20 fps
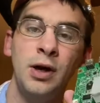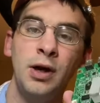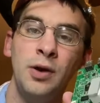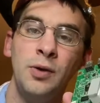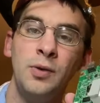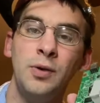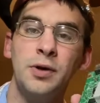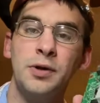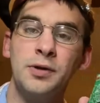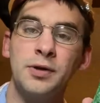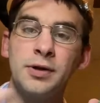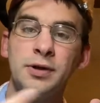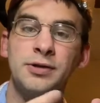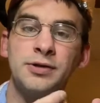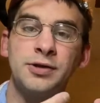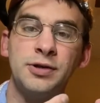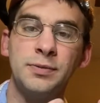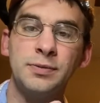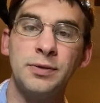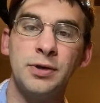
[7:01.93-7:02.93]
or either gets
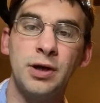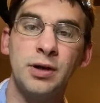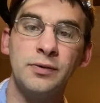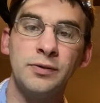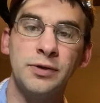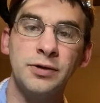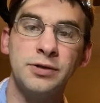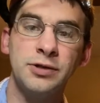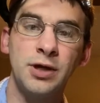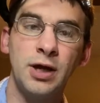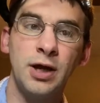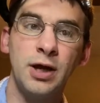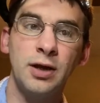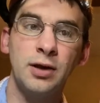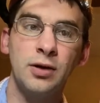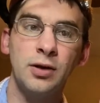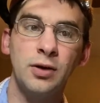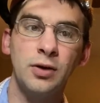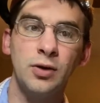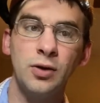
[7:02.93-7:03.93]
shipped off to
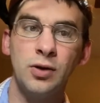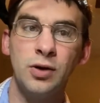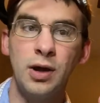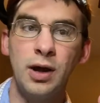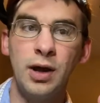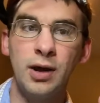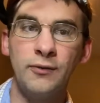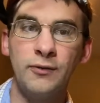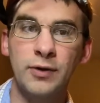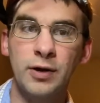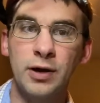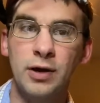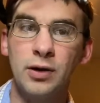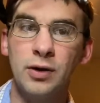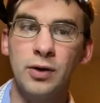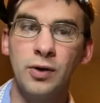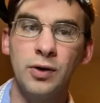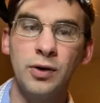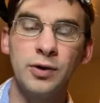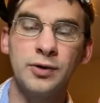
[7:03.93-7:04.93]
China or Africa
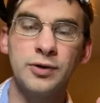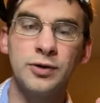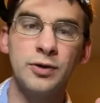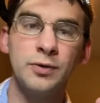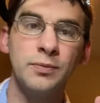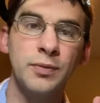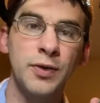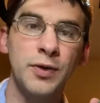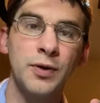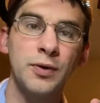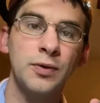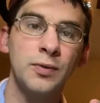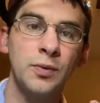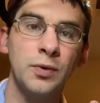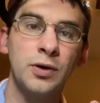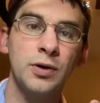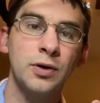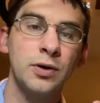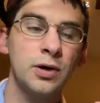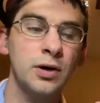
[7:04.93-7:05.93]
or some third
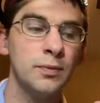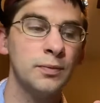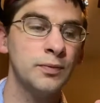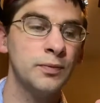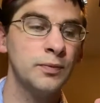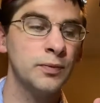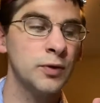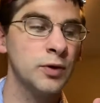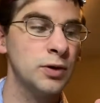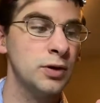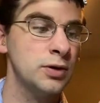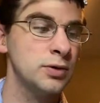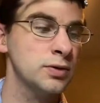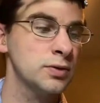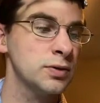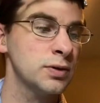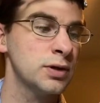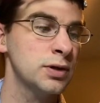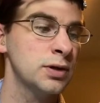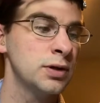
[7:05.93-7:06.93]
world
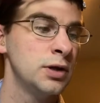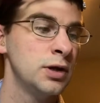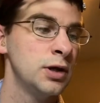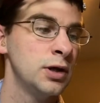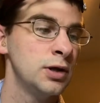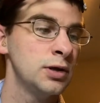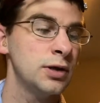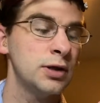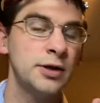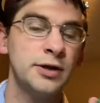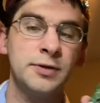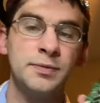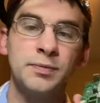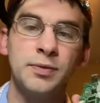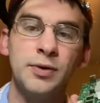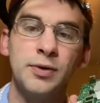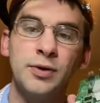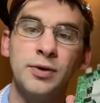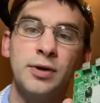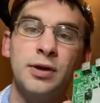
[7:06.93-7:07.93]
country that is
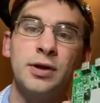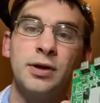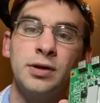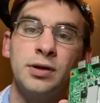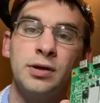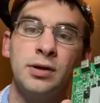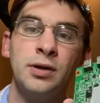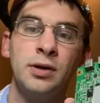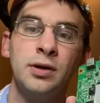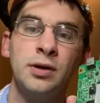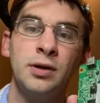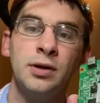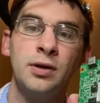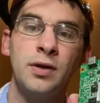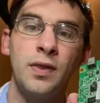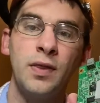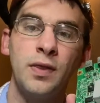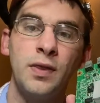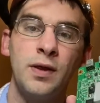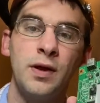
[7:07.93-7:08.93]
polluting
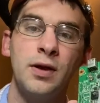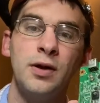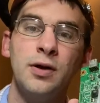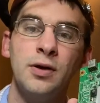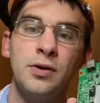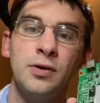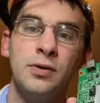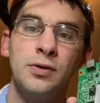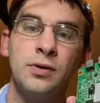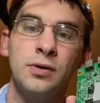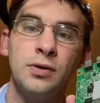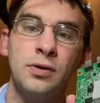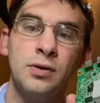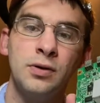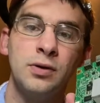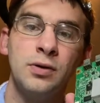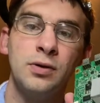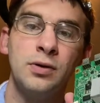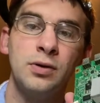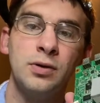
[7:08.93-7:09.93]
their
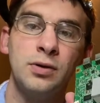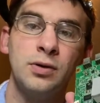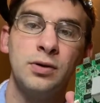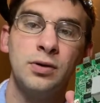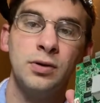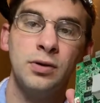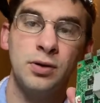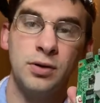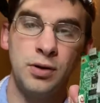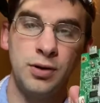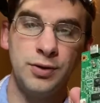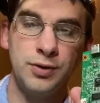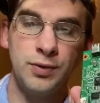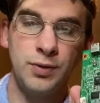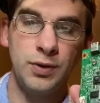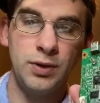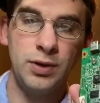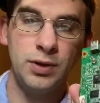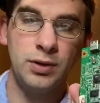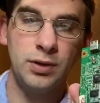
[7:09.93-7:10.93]

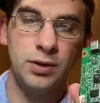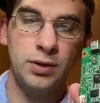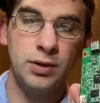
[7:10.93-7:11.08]
country.